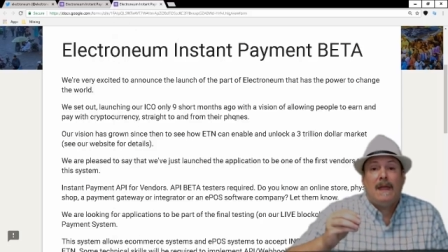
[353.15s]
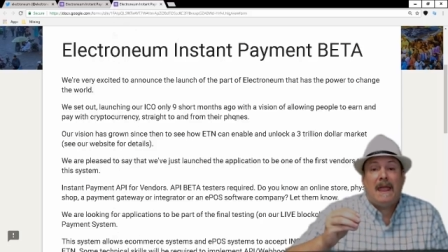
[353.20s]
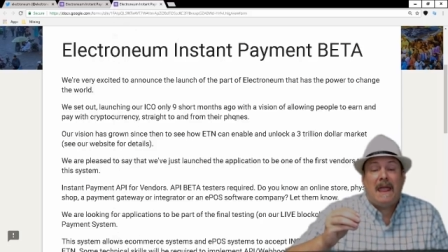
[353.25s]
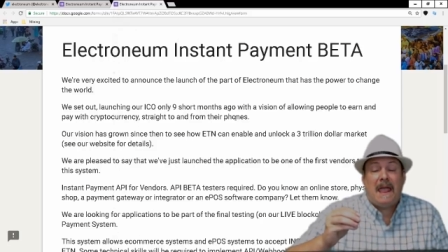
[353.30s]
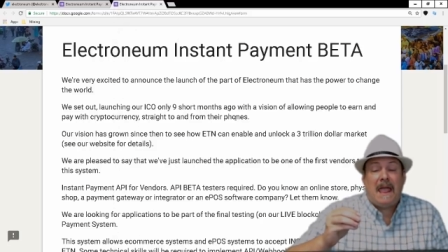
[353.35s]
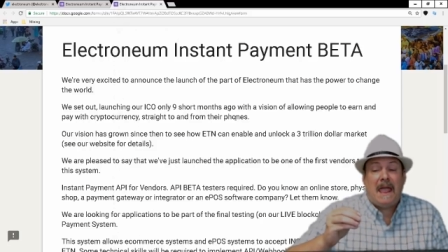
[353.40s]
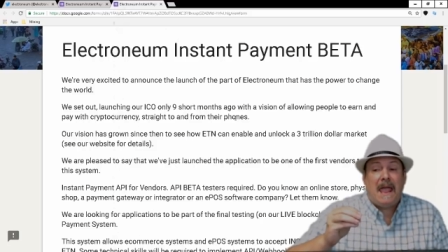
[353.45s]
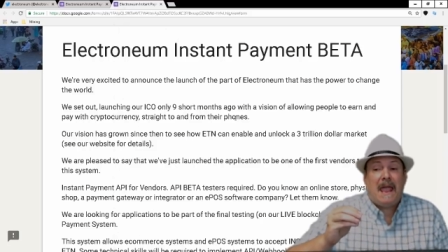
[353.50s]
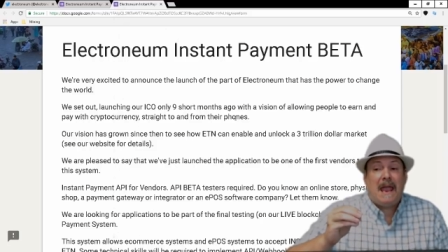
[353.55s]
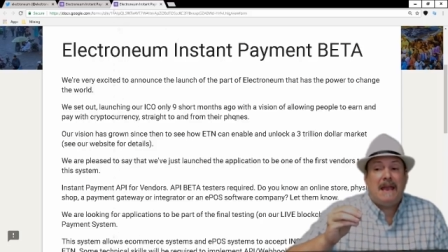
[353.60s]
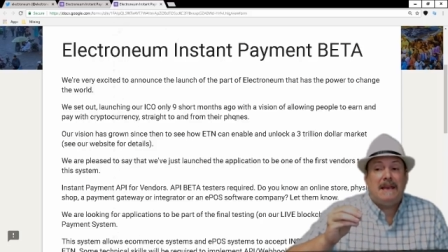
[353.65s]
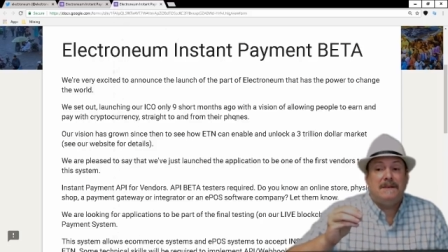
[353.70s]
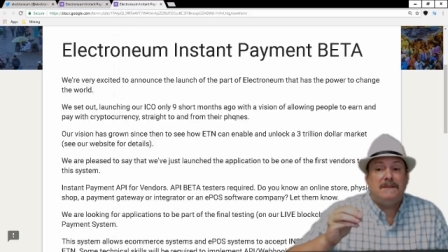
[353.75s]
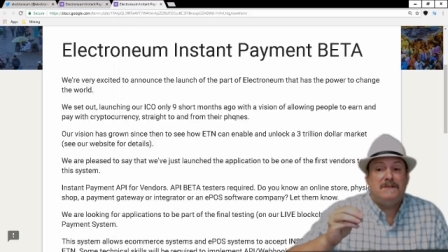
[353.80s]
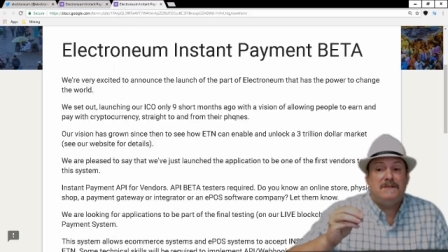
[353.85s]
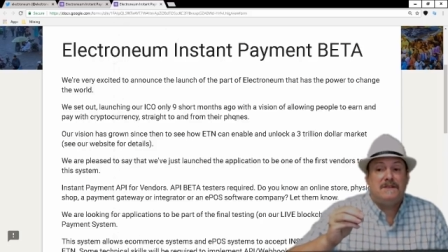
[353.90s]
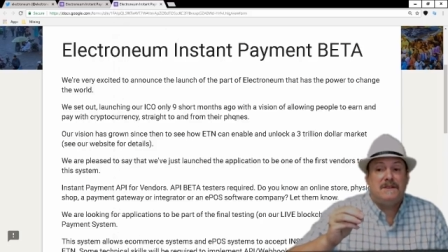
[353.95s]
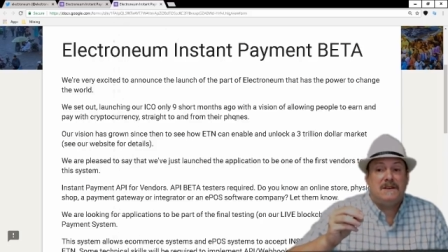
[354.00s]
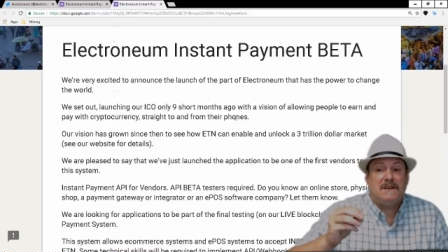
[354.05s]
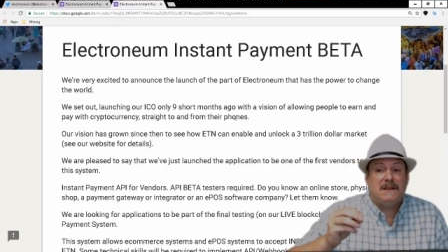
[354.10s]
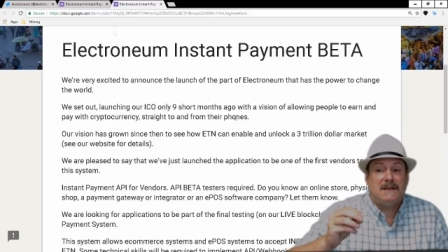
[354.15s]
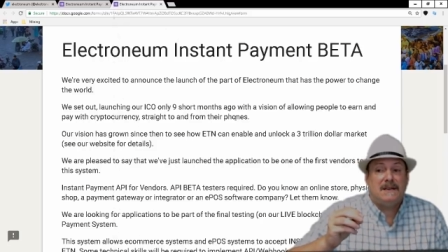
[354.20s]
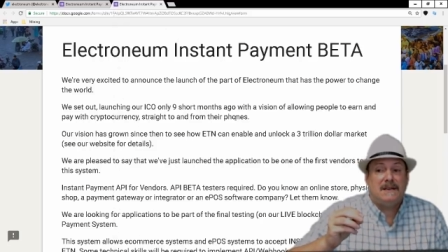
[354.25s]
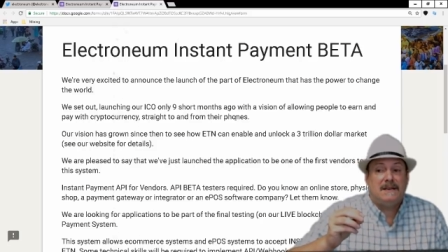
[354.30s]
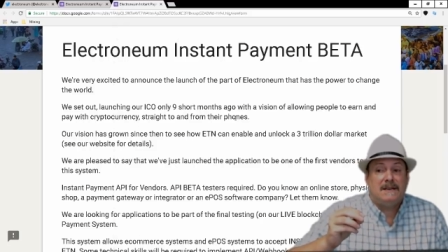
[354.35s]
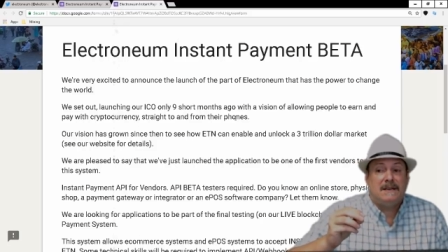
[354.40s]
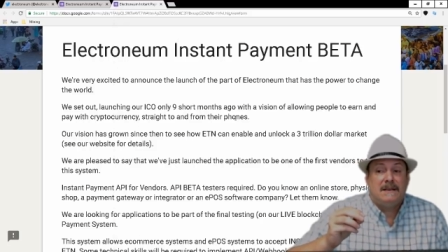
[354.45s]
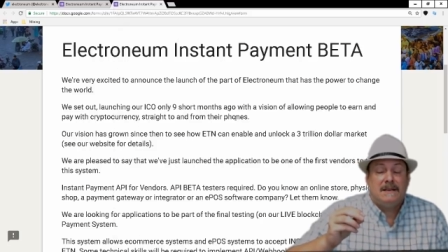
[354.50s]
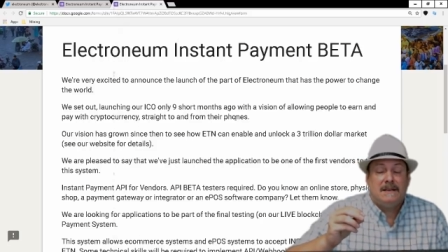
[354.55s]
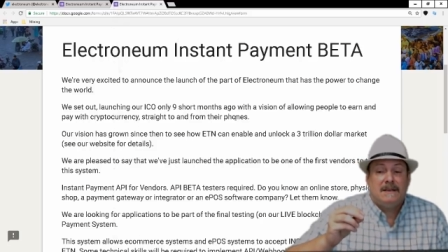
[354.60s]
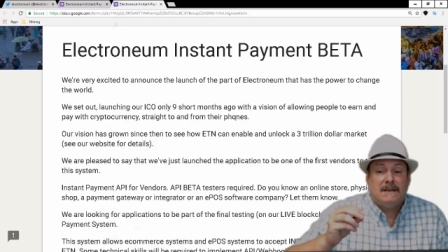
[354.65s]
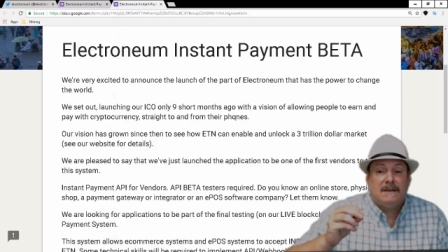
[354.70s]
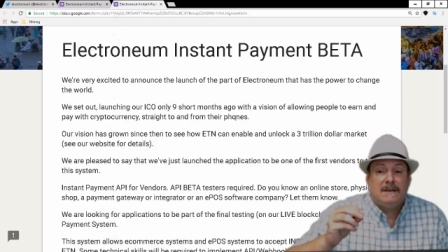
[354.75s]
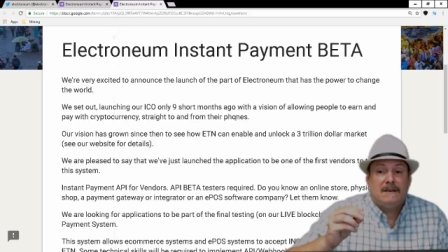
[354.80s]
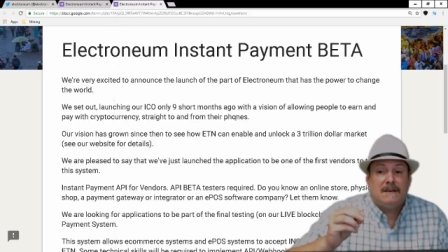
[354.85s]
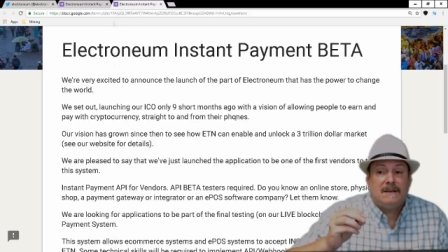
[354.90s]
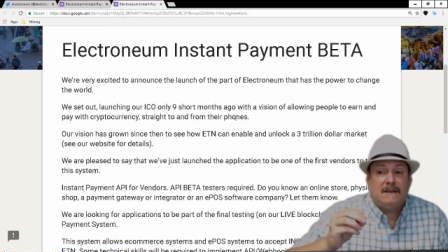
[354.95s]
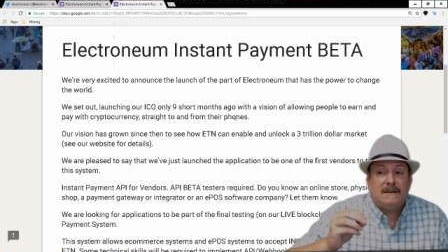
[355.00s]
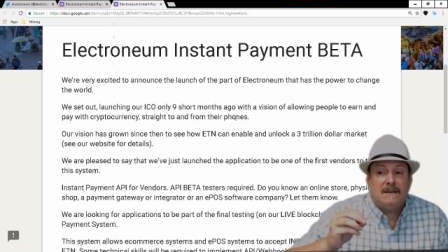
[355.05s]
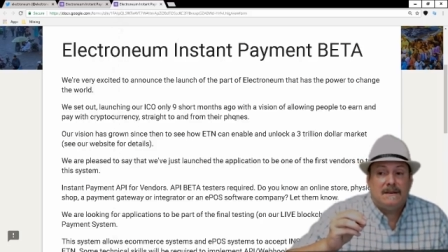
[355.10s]
and uh, uh,
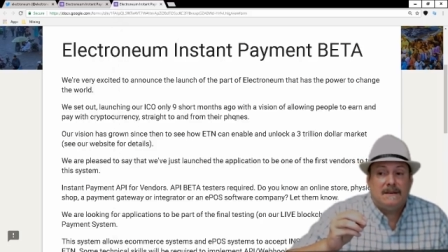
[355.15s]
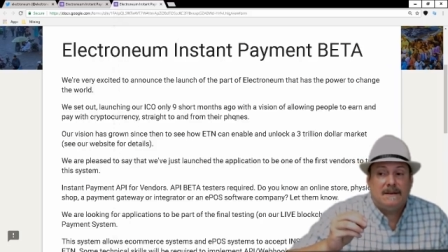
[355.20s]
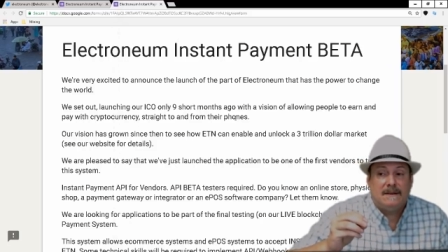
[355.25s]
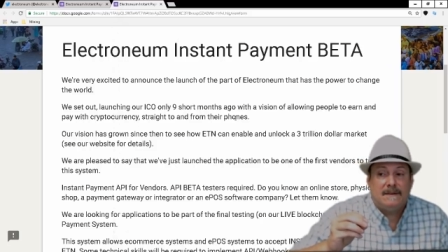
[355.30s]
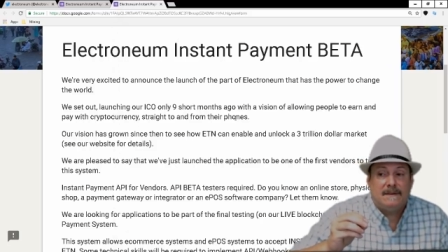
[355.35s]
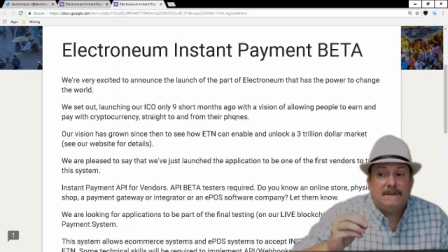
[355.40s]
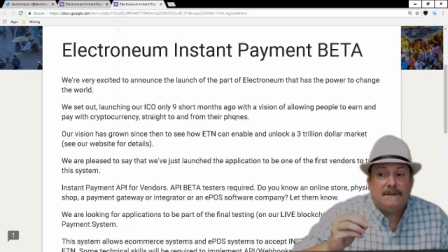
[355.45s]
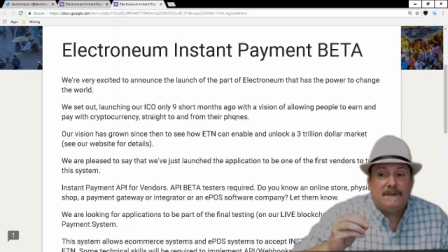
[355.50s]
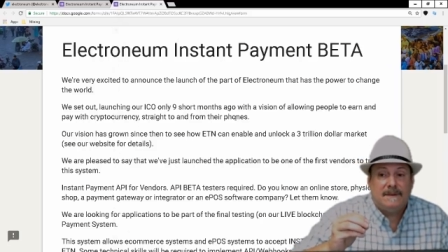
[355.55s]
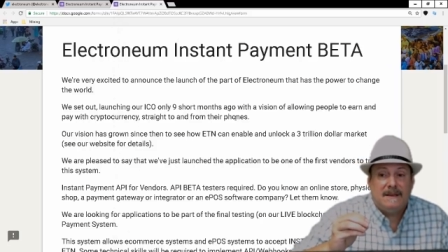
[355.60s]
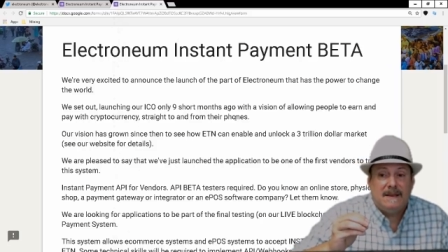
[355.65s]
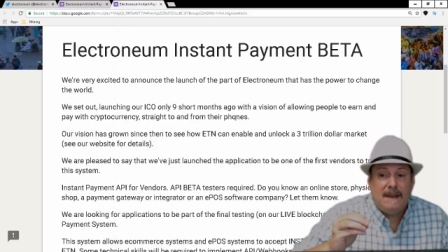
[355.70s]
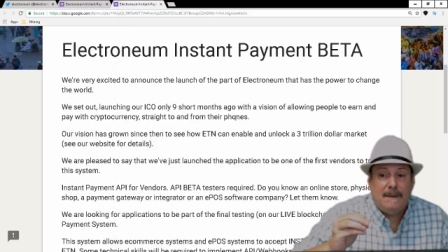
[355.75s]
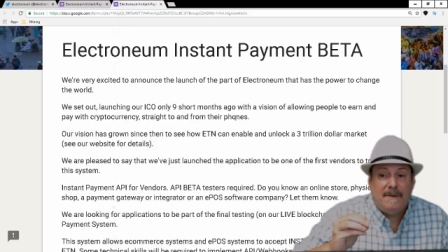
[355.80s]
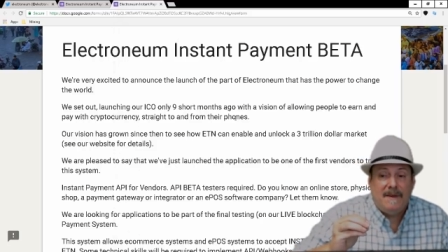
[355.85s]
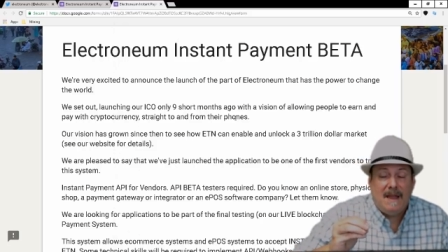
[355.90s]
the